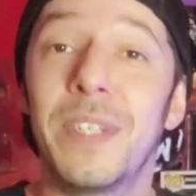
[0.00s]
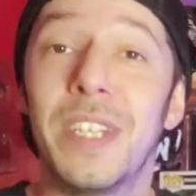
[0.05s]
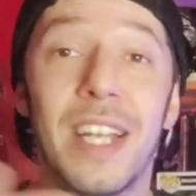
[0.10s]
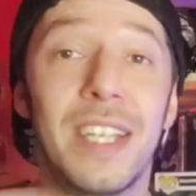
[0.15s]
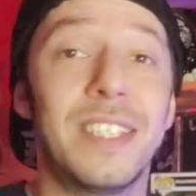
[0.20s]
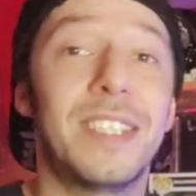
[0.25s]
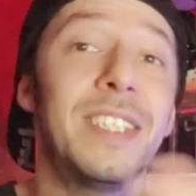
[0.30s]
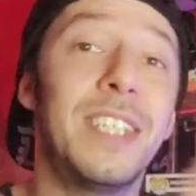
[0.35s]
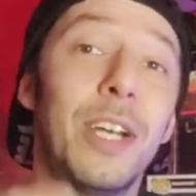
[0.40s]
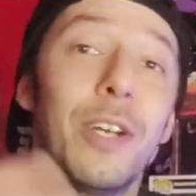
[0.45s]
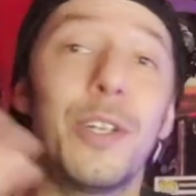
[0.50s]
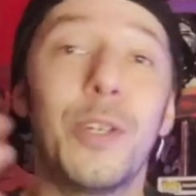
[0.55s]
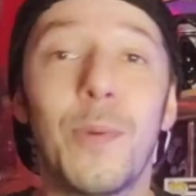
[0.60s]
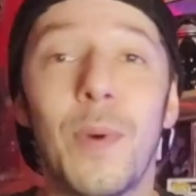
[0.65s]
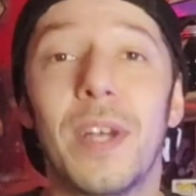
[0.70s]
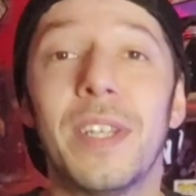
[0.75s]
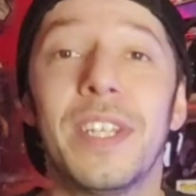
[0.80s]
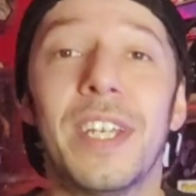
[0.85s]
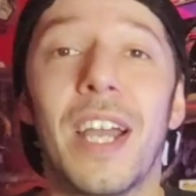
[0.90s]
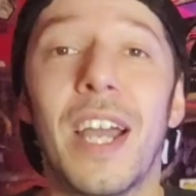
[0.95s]
Did I sell
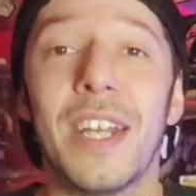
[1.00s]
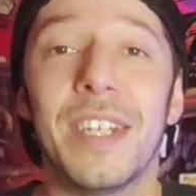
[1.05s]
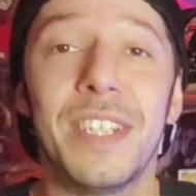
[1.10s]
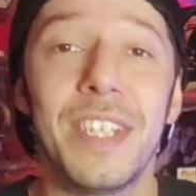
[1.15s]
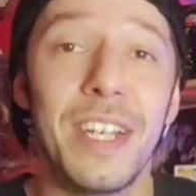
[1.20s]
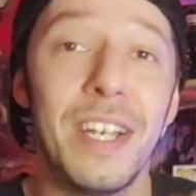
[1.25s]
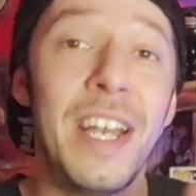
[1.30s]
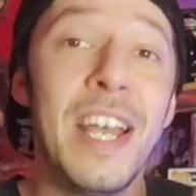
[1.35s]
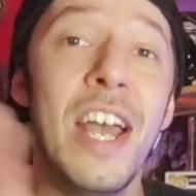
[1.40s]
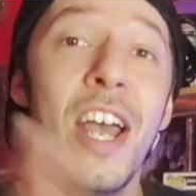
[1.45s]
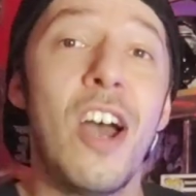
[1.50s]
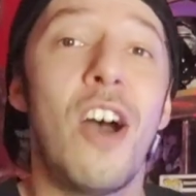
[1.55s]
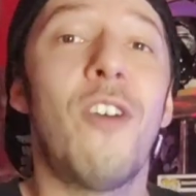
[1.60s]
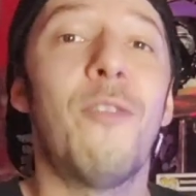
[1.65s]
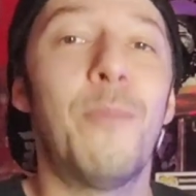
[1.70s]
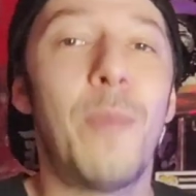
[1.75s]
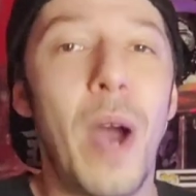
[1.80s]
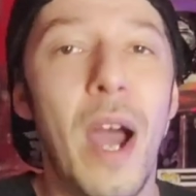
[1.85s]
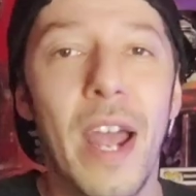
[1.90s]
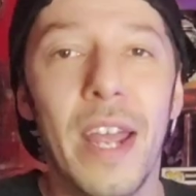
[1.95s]
you on the idea
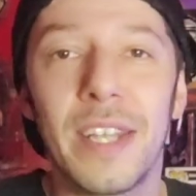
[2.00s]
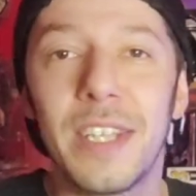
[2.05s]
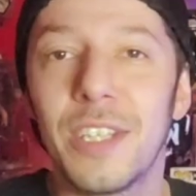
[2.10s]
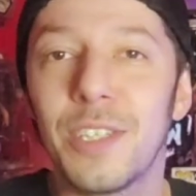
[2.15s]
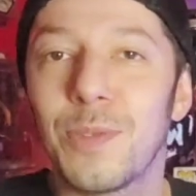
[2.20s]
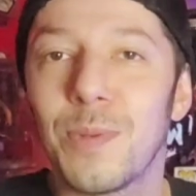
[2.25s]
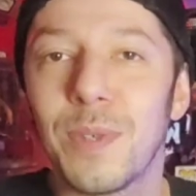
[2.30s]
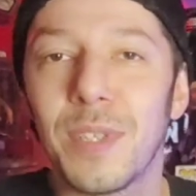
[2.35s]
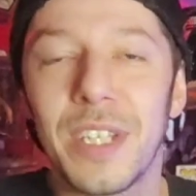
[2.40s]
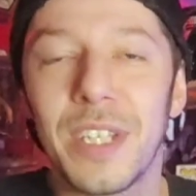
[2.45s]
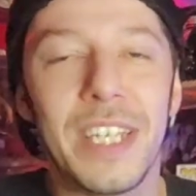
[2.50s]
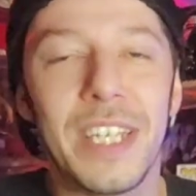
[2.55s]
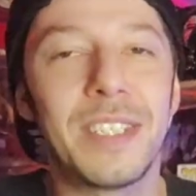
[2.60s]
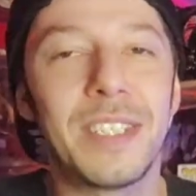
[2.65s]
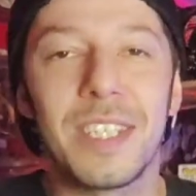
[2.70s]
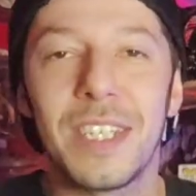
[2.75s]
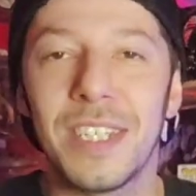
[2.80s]
of buying this release?